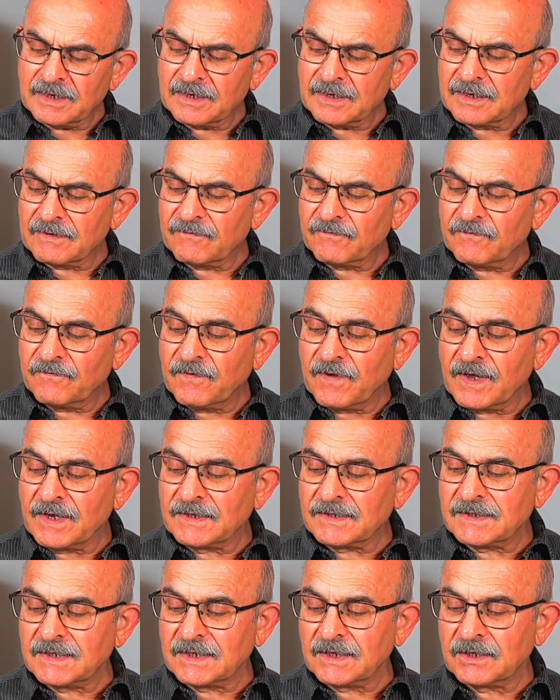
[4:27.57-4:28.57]

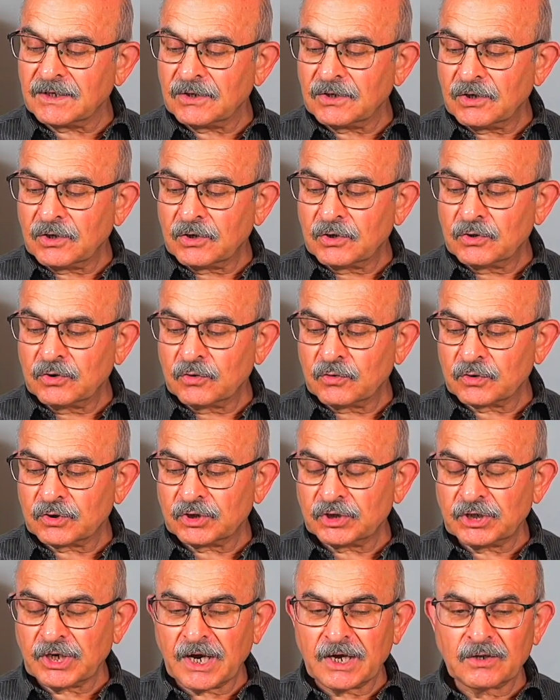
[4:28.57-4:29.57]
facing your
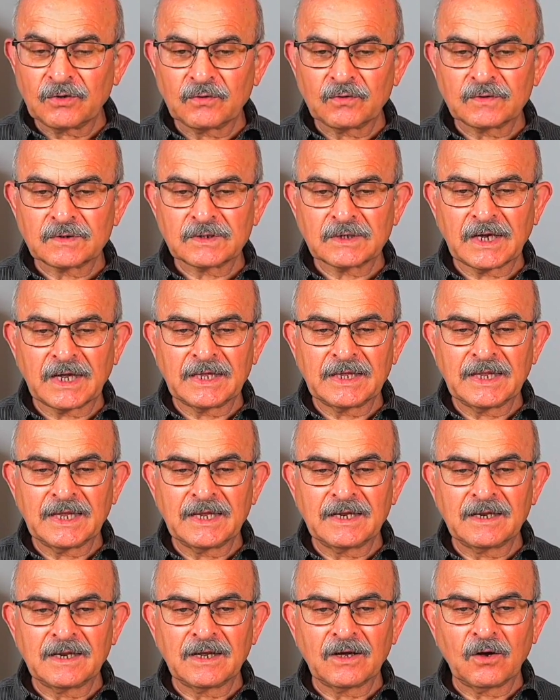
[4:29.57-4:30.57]
shadows, and
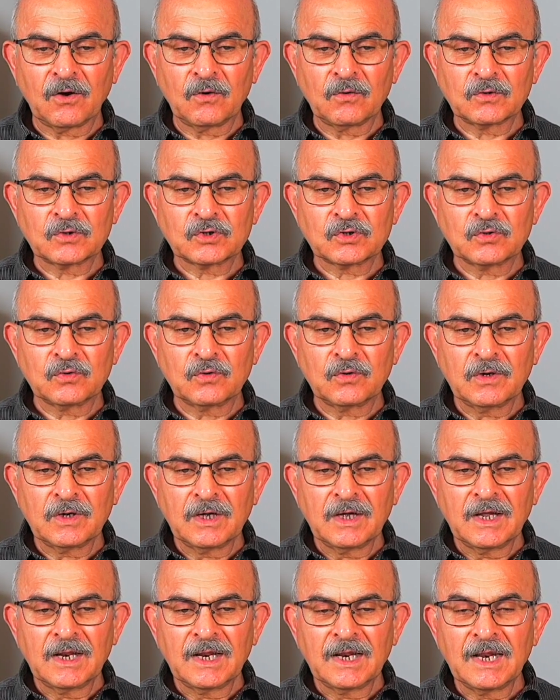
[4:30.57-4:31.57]
then also
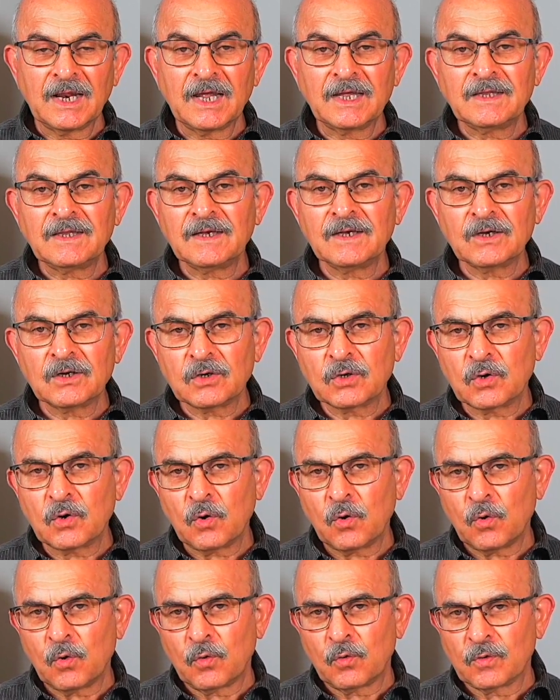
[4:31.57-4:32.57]
letting
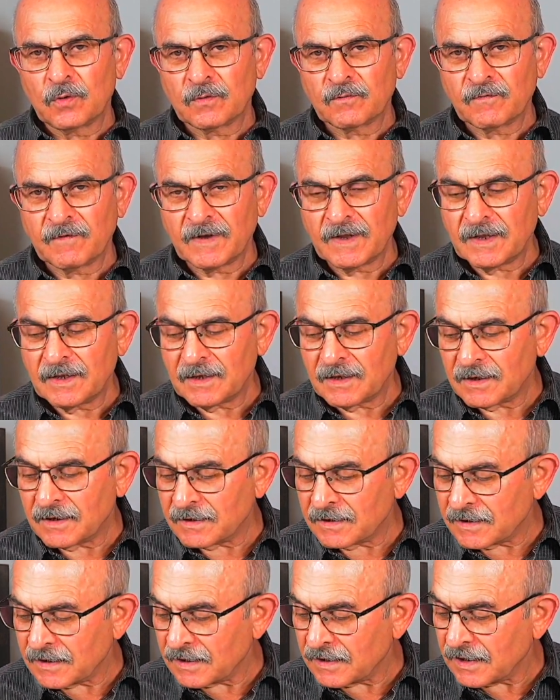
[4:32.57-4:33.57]
go
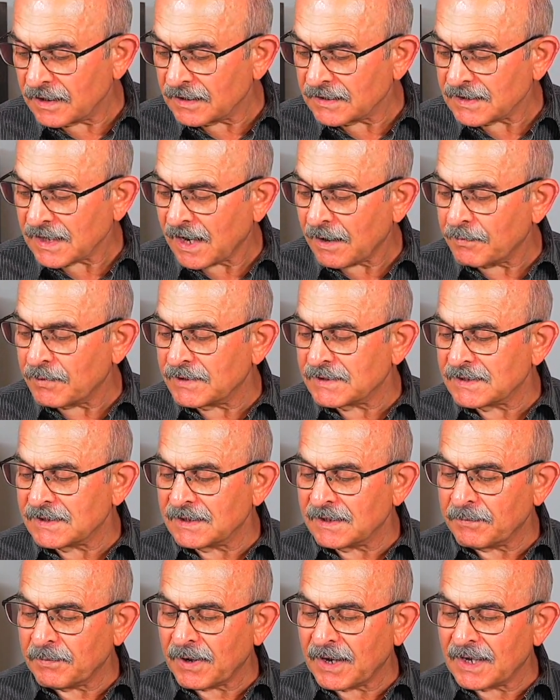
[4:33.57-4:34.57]
when the things happens
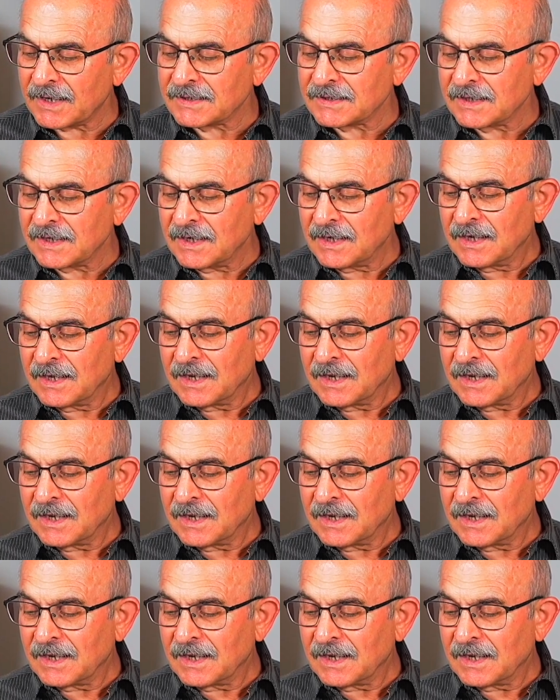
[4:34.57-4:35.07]
in the past.